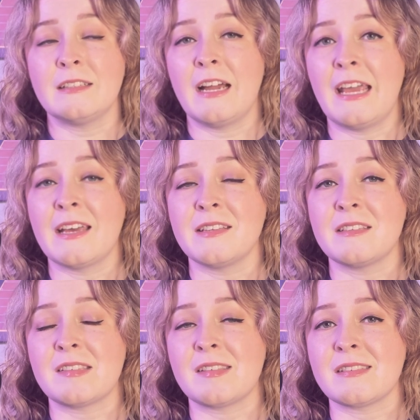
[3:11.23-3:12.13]
and
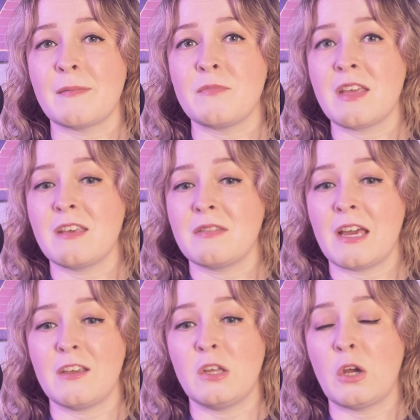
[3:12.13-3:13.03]
this is something
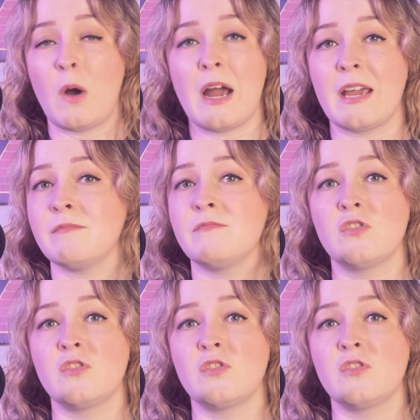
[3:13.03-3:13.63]
that, I